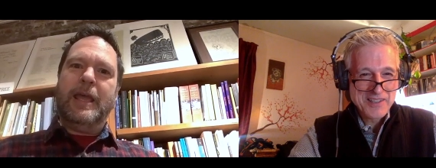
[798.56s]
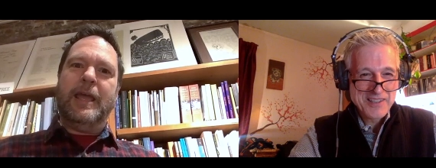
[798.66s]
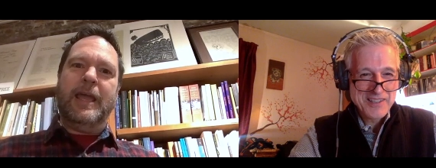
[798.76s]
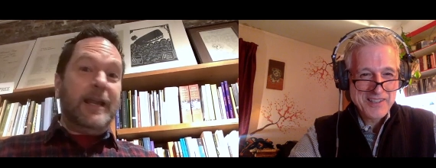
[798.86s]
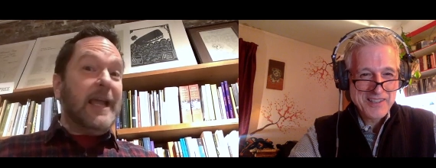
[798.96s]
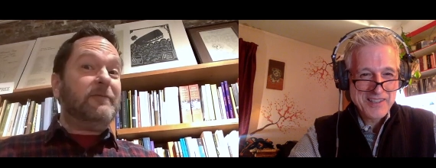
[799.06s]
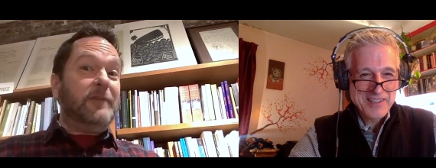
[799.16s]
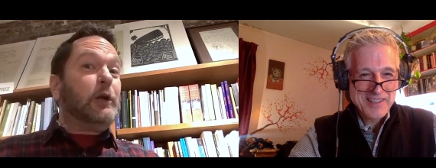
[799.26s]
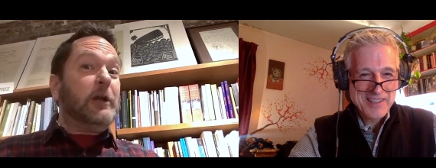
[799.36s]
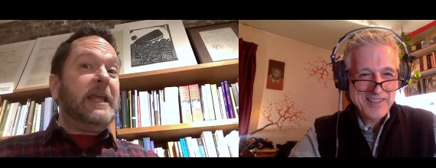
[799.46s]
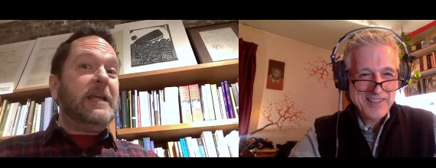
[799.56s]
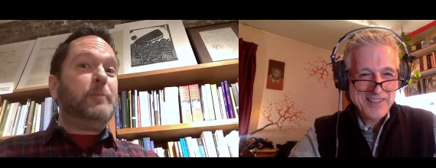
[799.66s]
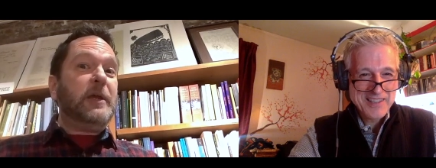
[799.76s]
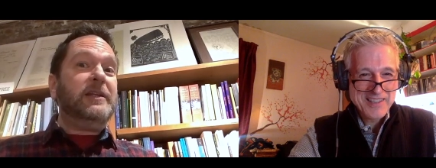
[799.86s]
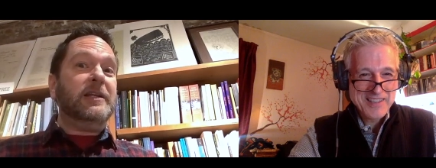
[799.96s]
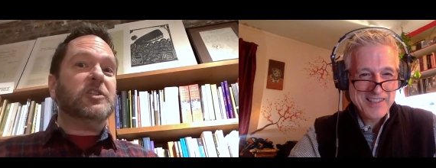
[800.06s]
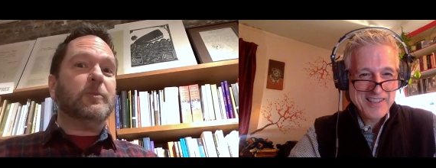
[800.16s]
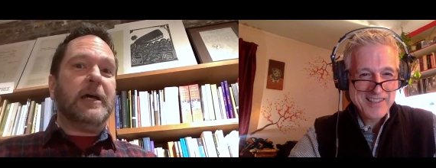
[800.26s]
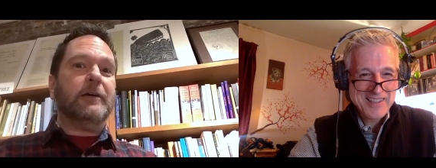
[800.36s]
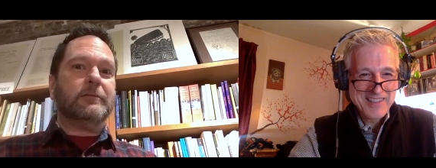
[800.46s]
Speaker 1: and had varying opinions
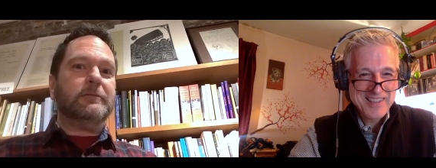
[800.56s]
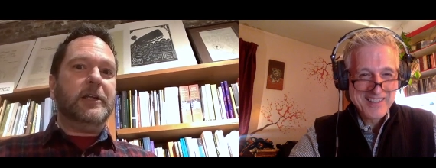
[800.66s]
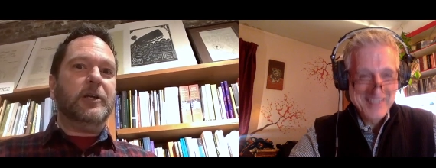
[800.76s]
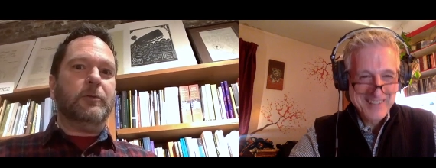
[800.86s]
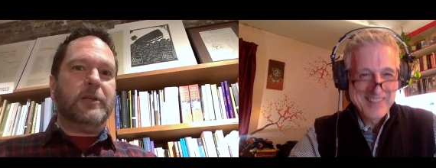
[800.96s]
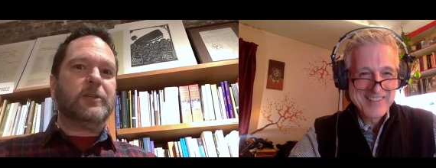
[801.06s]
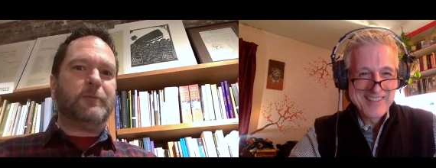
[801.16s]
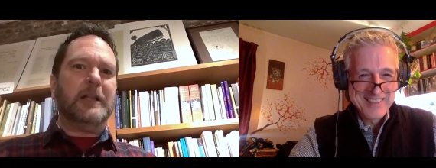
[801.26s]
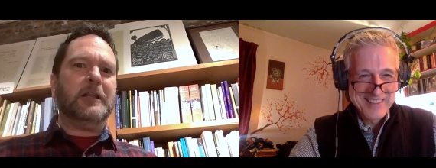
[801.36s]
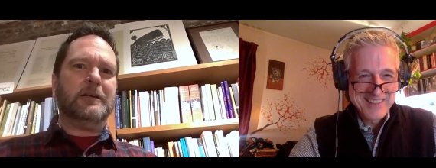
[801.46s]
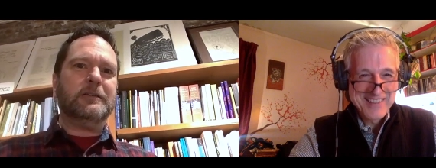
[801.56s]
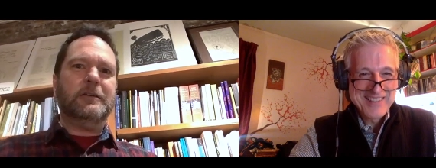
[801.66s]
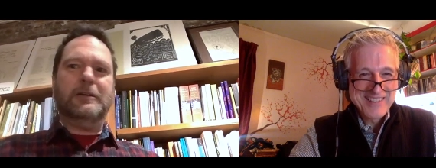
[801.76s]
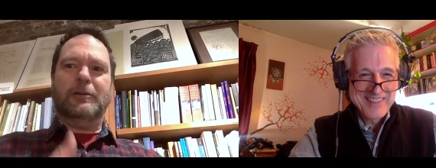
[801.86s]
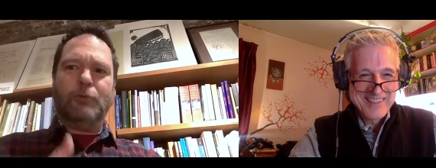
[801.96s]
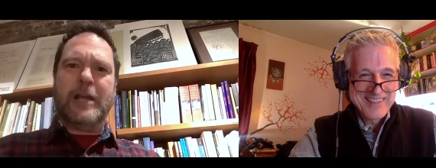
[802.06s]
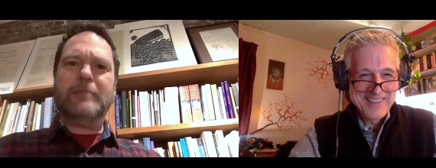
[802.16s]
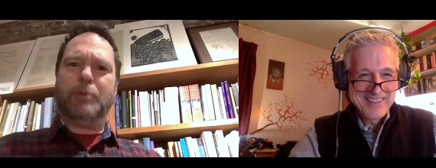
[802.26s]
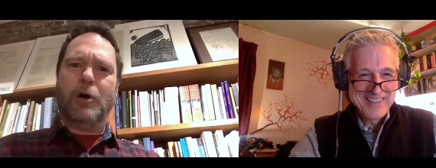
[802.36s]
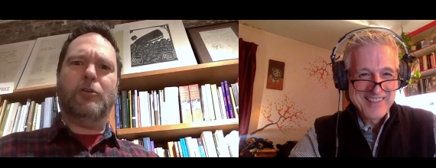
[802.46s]
about, this fella
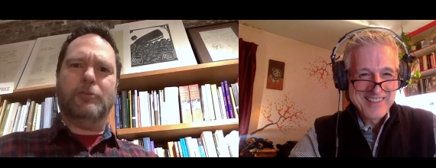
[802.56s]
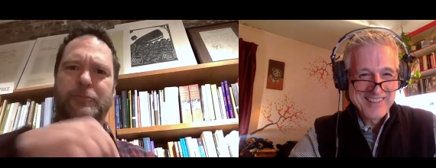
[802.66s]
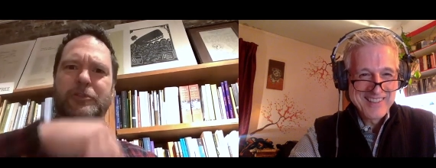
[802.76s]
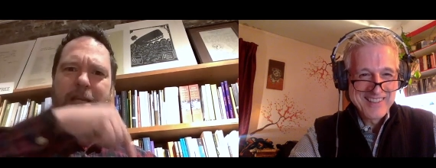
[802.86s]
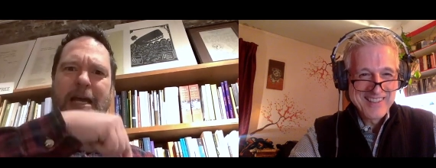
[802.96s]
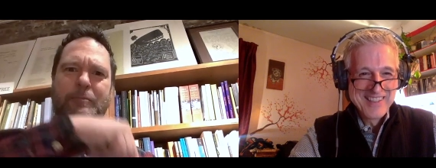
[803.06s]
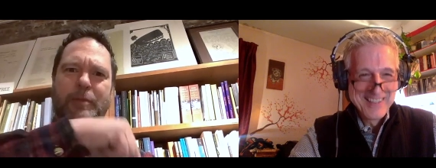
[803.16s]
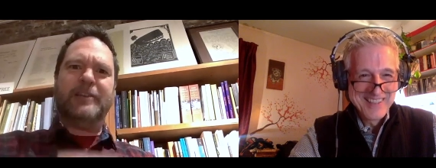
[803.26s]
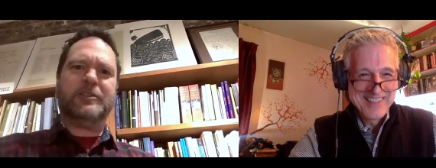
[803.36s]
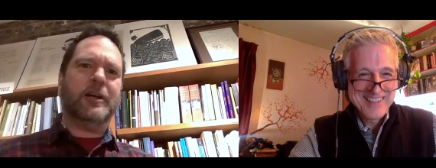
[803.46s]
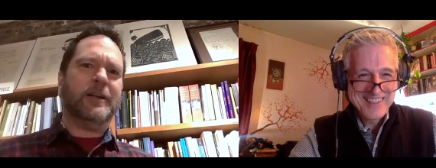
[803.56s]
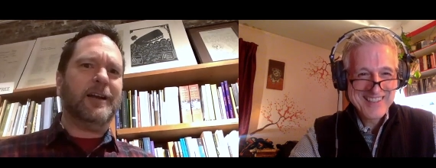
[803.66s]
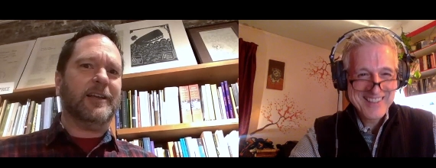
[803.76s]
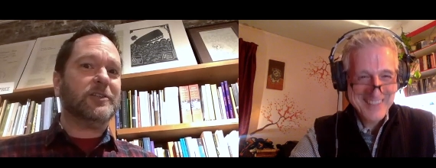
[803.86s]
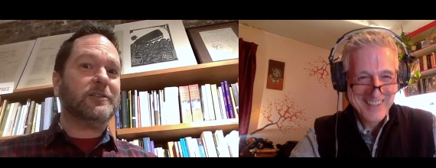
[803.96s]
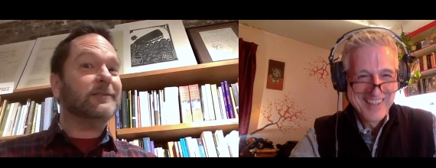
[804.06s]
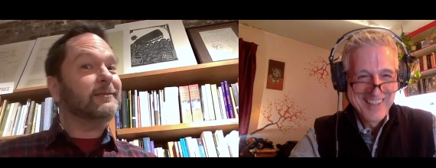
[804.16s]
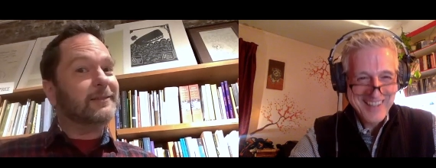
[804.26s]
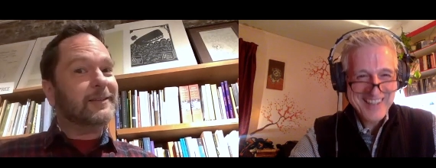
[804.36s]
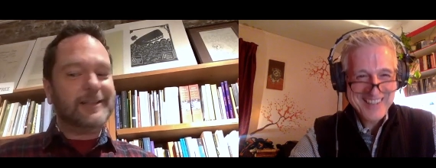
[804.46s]
writing poems kind of based on us.
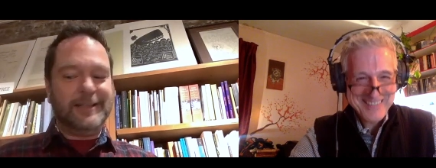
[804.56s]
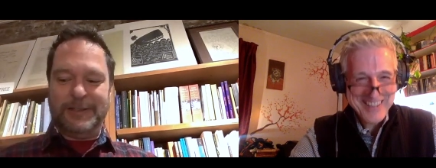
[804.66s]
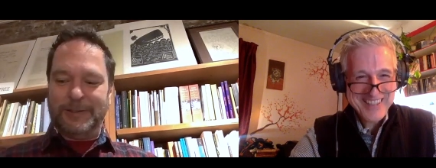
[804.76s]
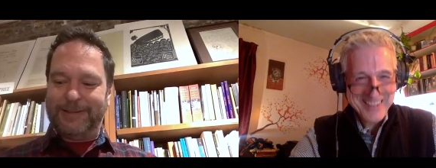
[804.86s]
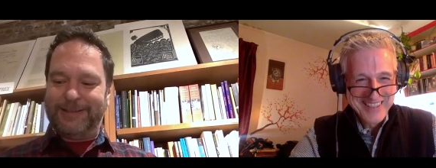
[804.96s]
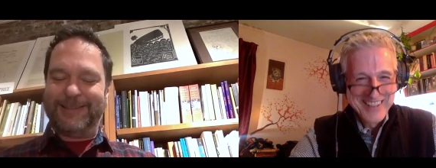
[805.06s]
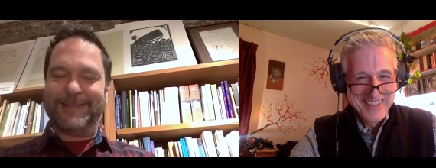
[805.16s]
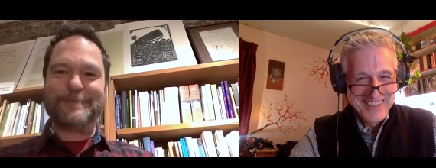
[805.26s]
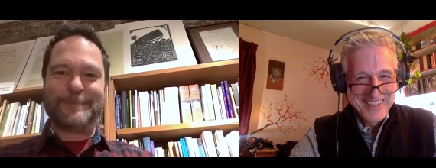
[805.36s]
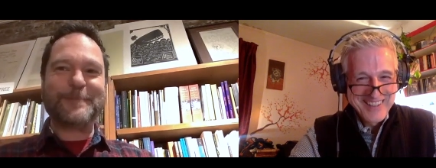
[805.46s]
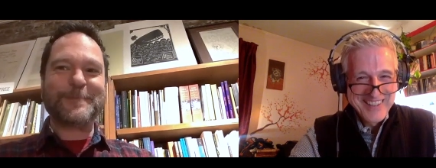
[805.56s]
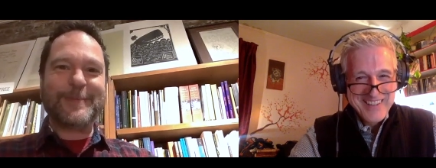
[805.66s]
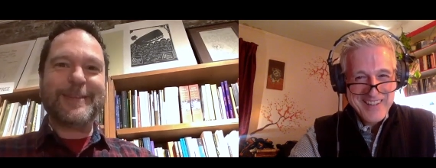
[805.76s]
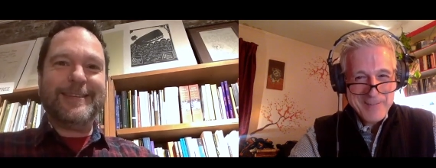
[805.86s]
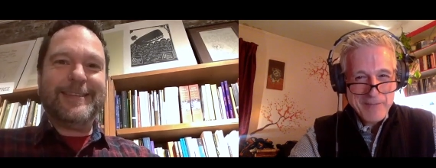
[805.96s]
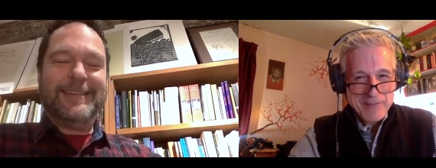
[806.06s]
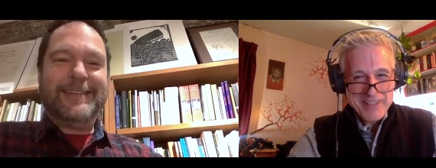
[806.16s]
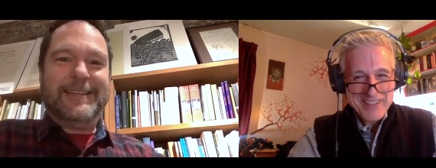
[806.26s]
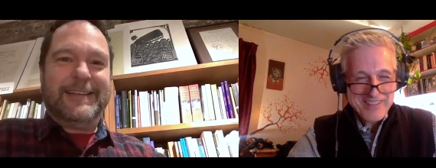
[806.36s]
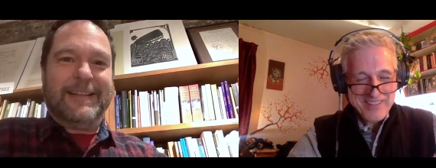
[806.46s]
Speaker 2: Right. And
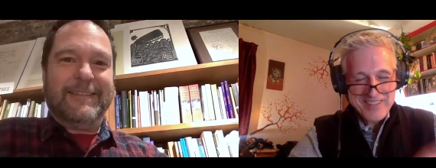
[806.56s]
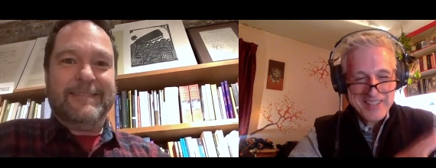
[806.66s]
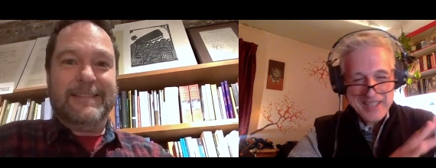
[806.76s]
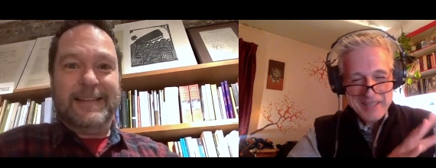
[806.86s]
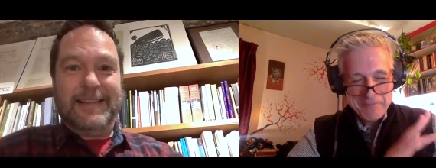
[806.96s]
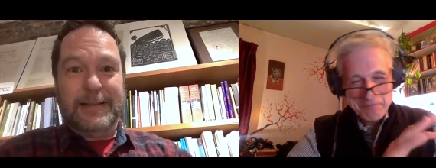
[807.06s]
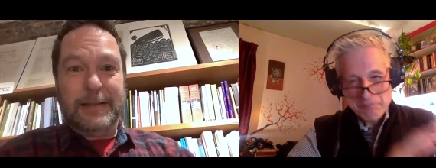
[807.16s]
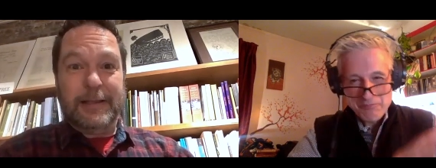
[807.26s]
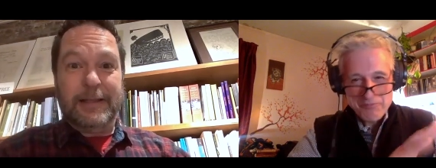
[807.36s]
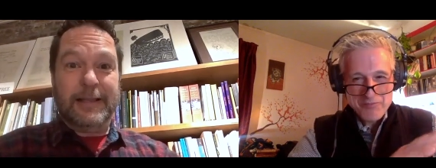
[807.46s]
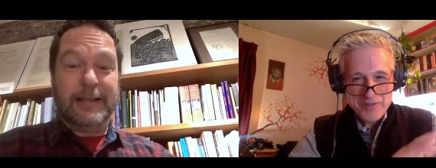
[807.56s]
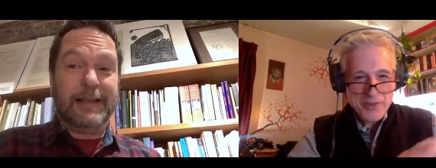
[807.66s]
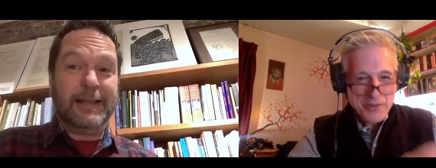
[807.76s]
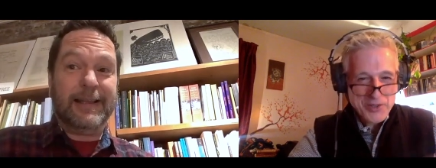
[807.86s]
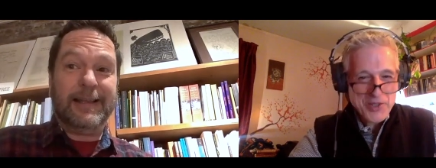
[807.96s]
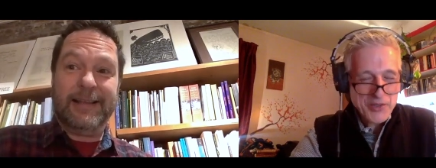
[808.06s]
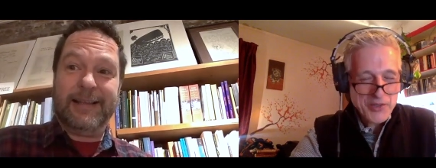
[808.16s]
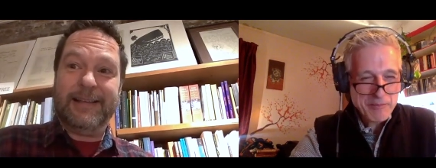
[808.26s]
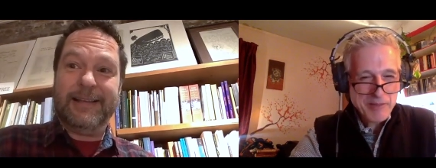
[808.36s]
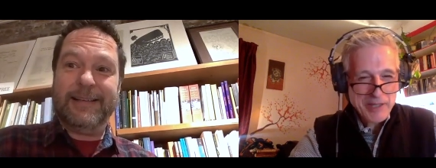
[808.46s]
maybe thinking so-and-so in
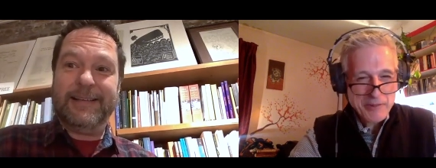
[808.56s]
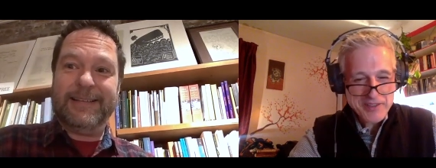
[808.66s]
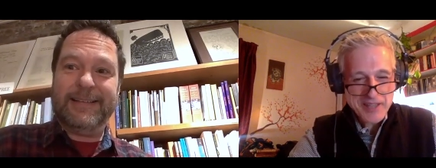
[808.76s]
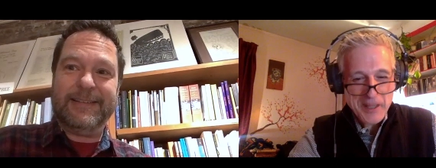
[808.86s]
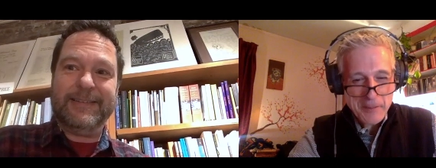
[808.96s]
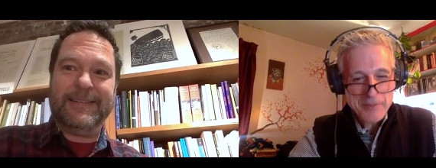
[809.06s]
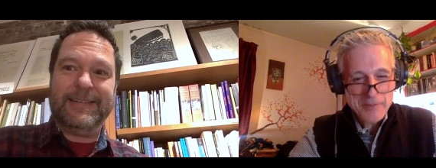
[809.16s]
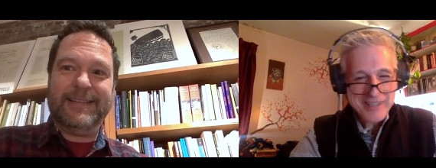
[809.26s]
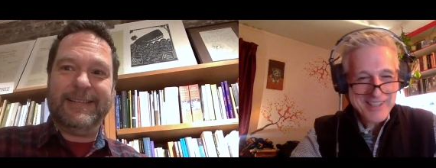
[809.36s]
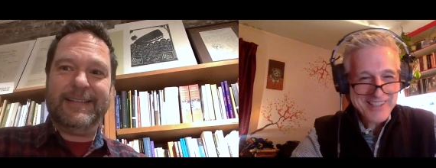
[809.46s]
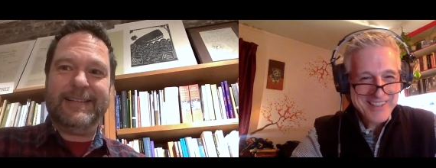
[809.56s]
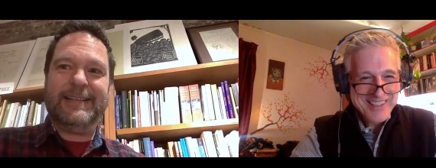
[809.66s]
the play was them. And